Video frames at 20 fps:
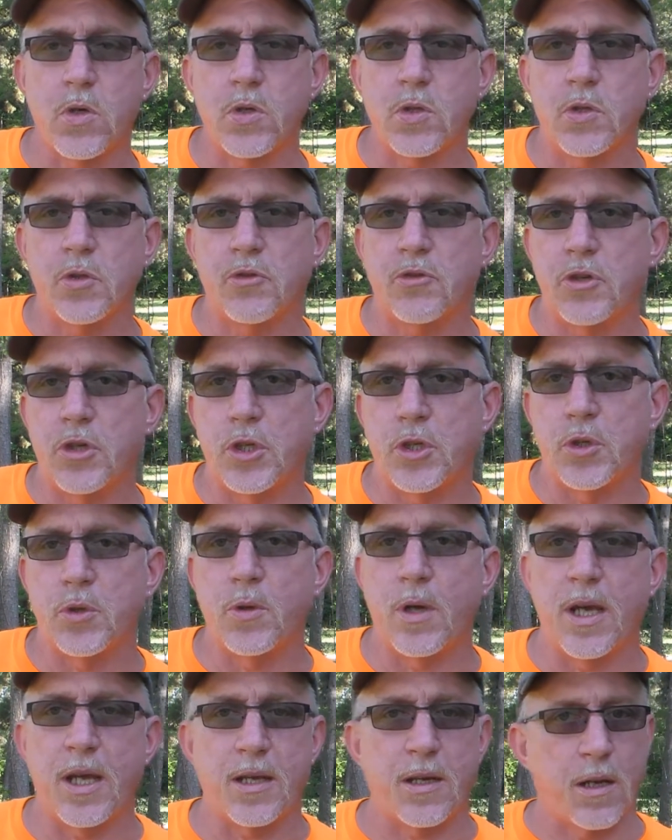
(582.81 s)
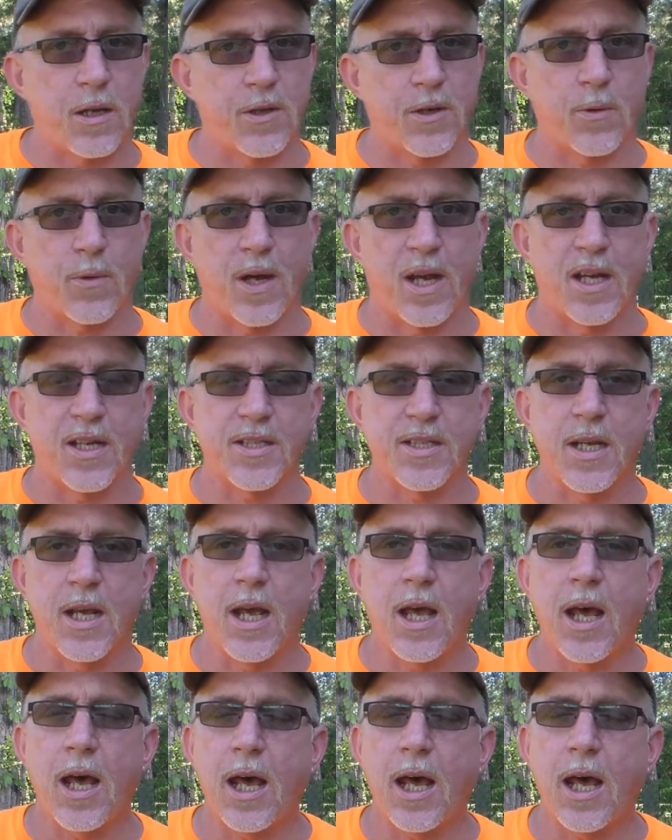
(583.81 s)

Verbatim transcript: old, new, and otherwise.